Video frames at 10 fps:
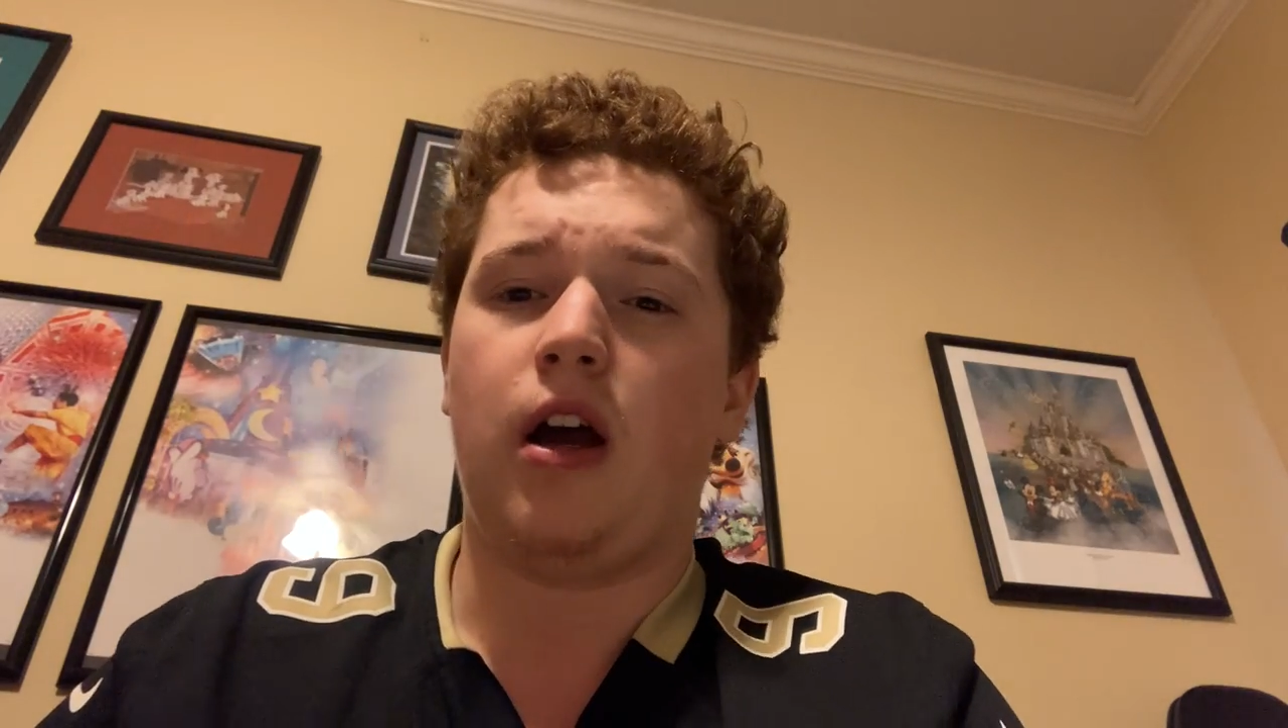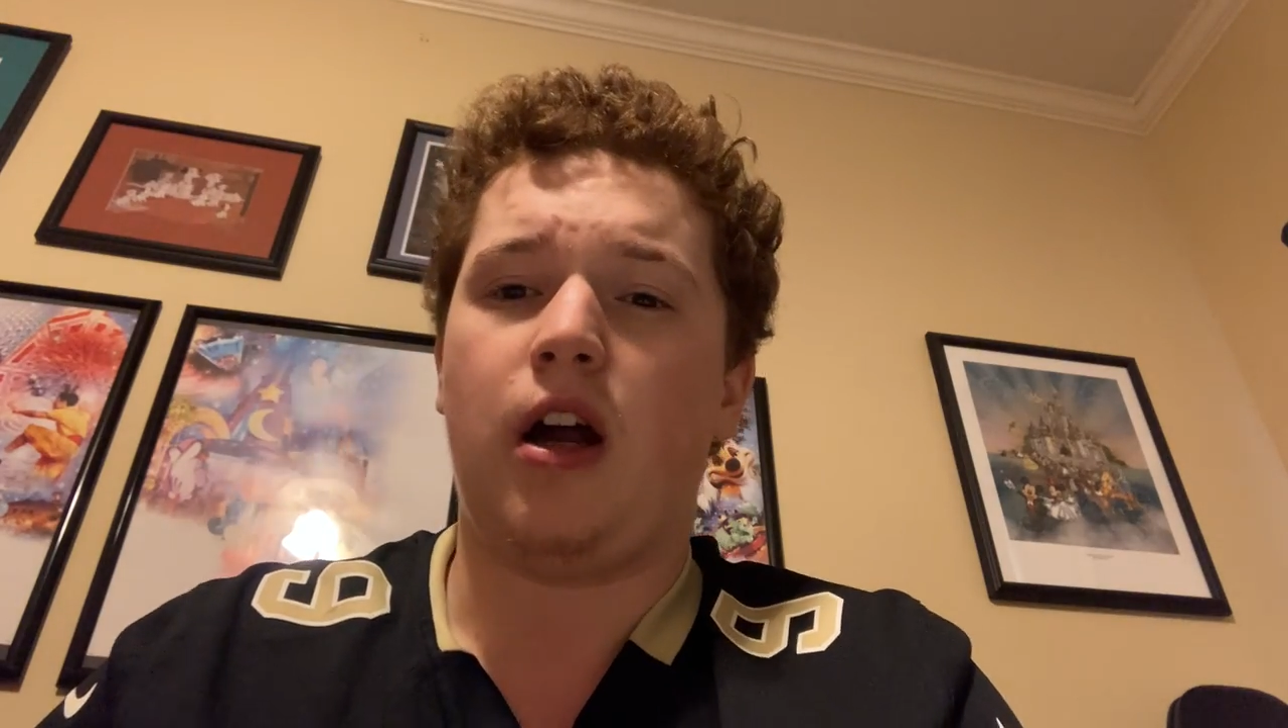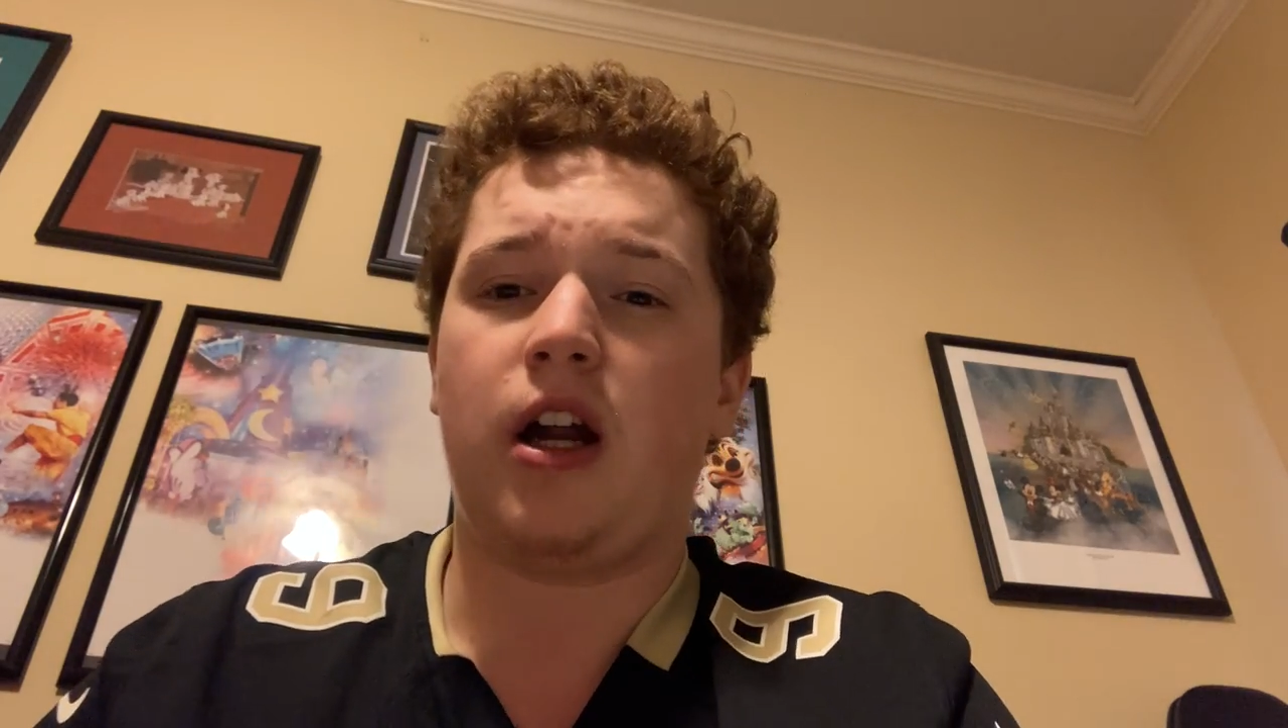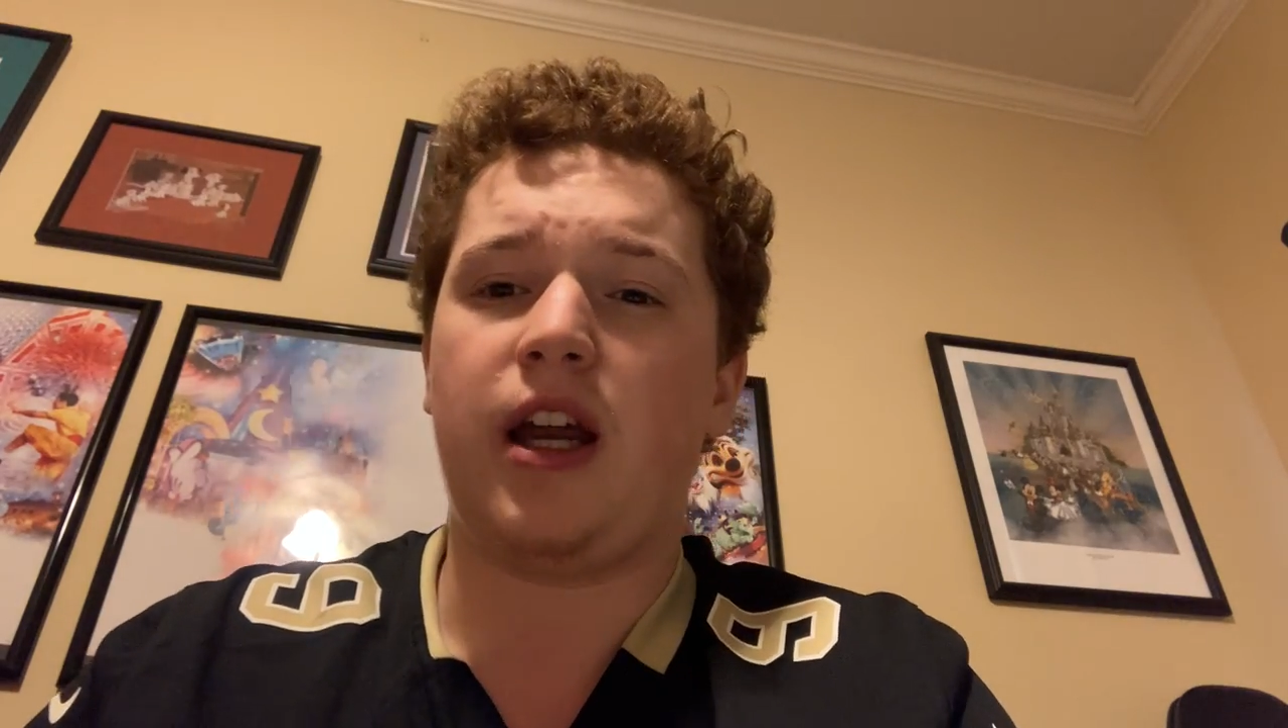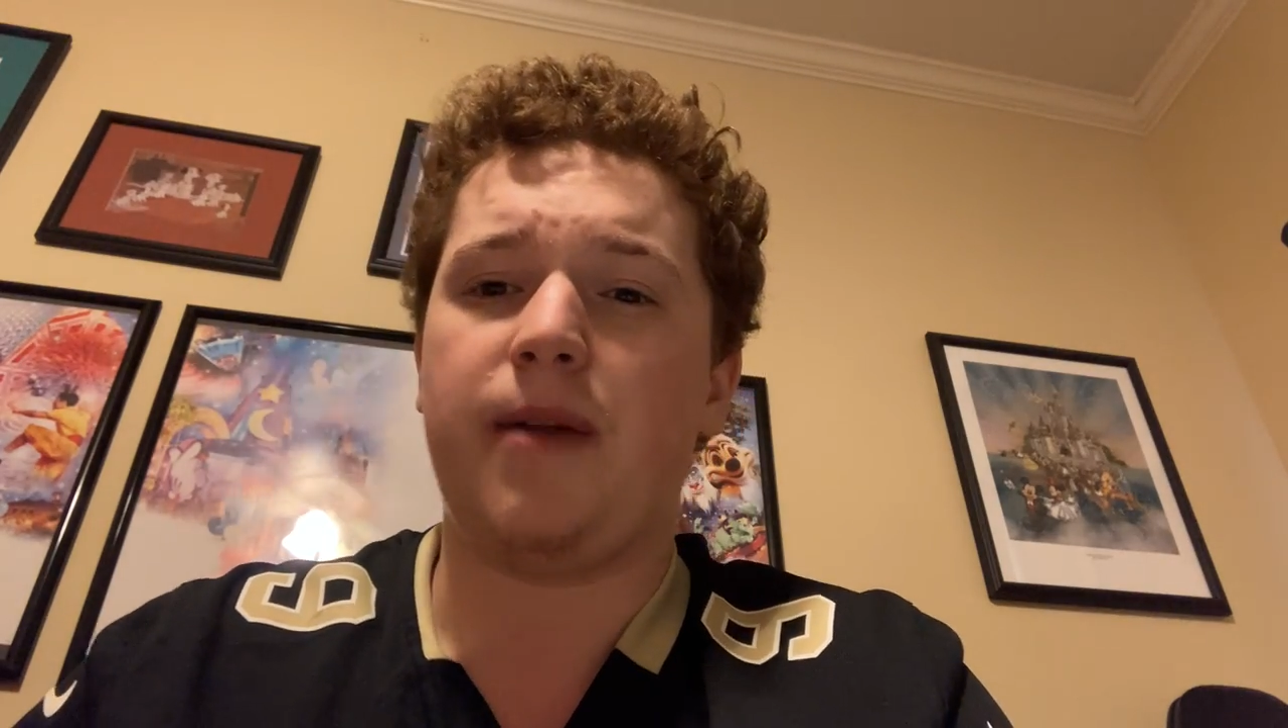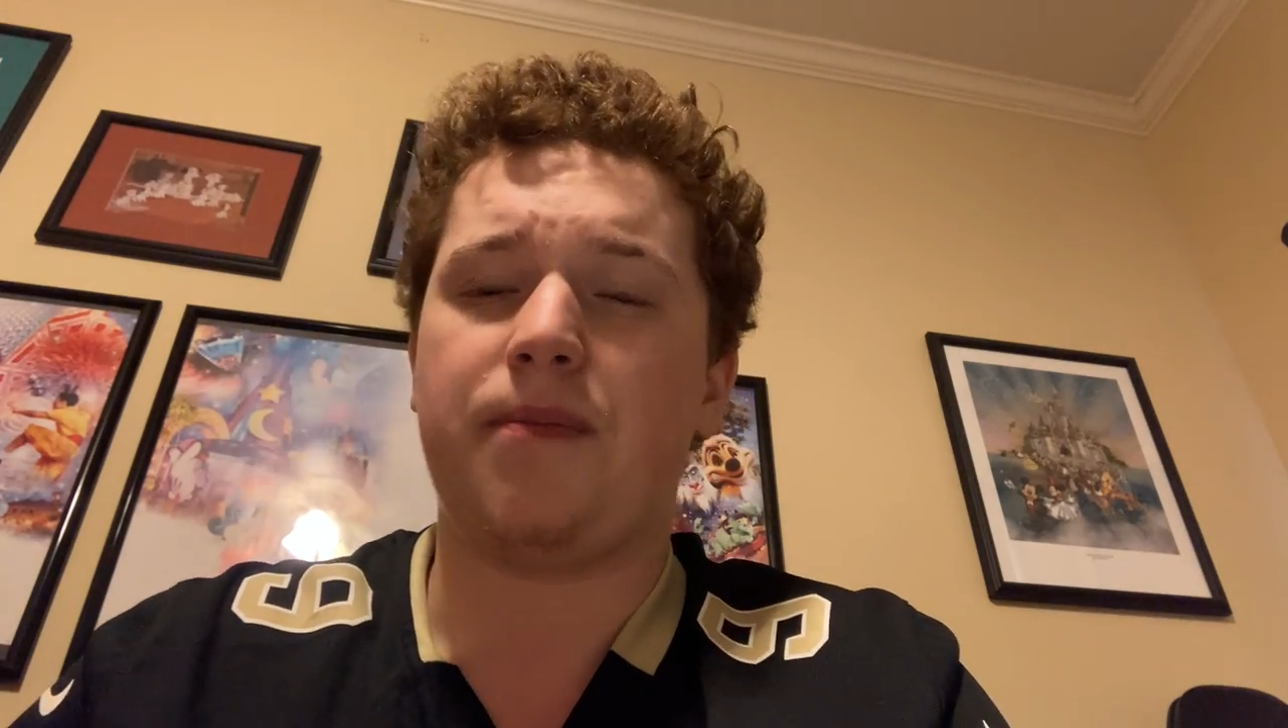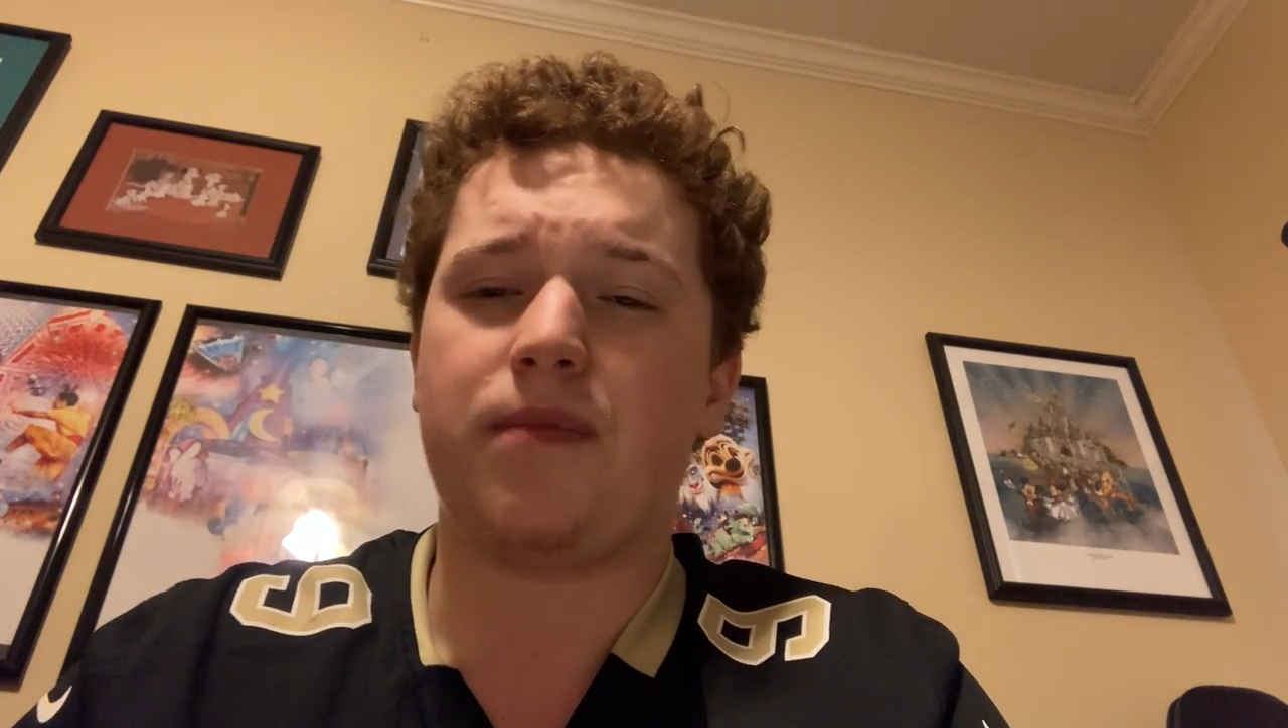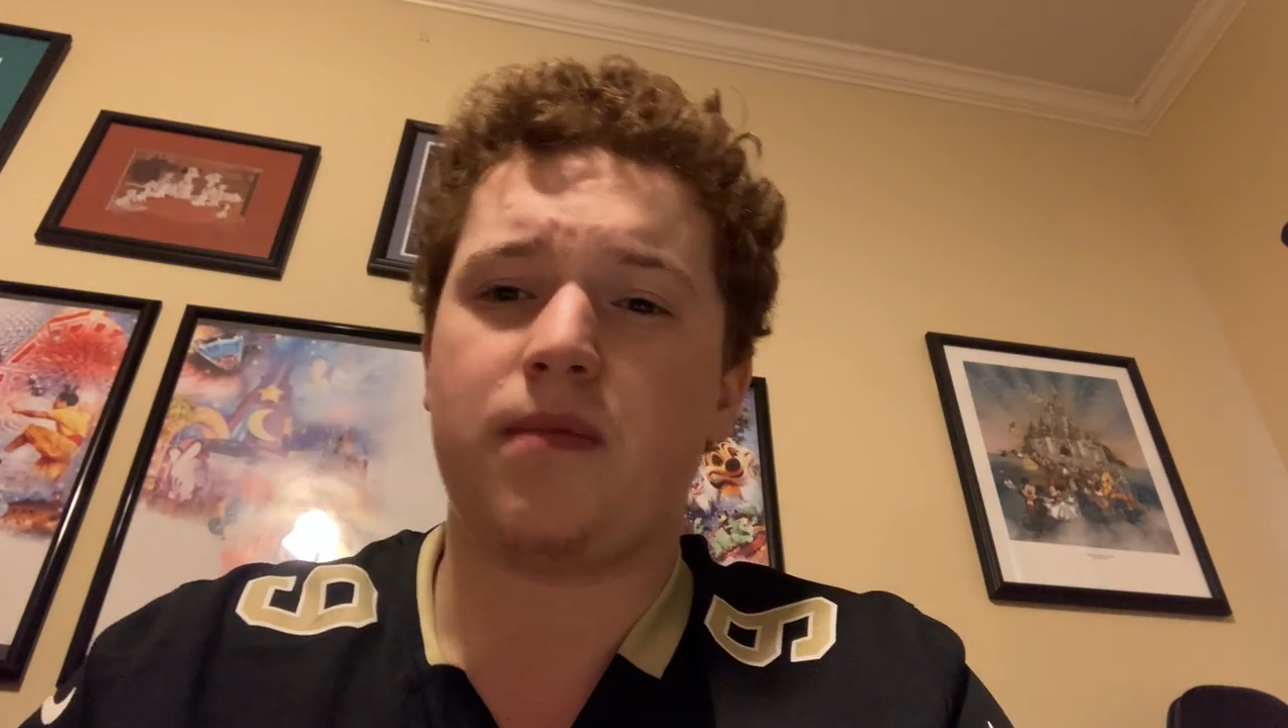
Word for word: All right.